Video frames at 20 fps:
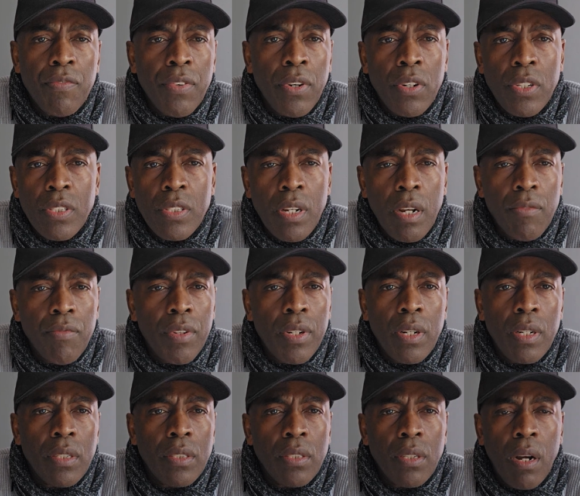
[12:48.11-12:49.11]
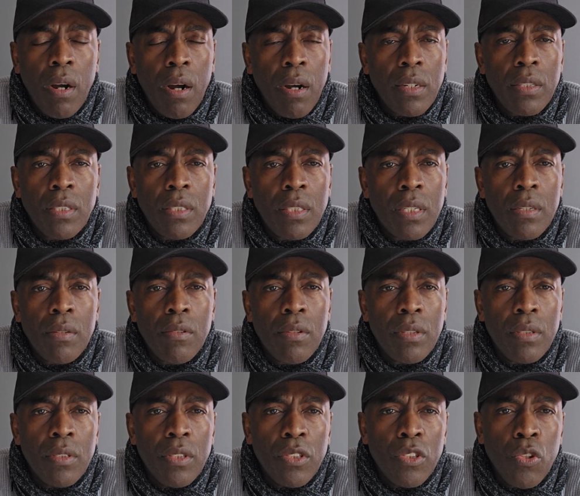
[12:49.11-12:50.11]
philosophical thoughts and
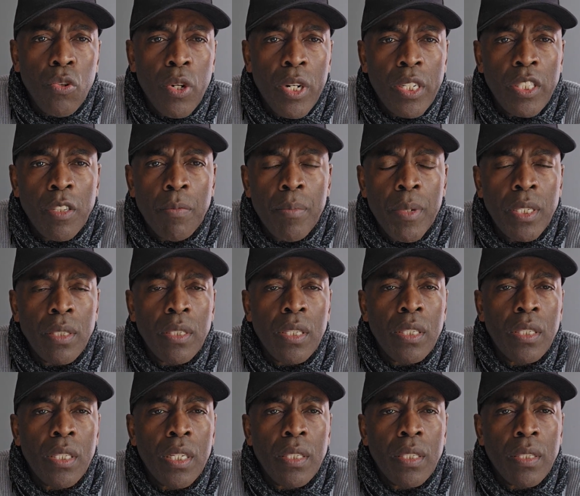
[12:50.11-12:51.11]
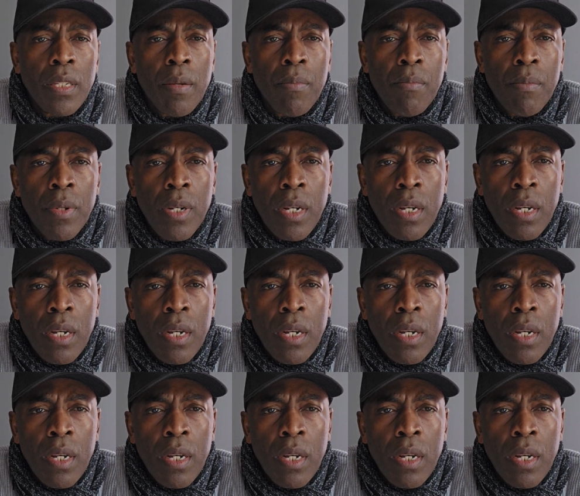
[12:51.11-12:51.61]
New Age mysticism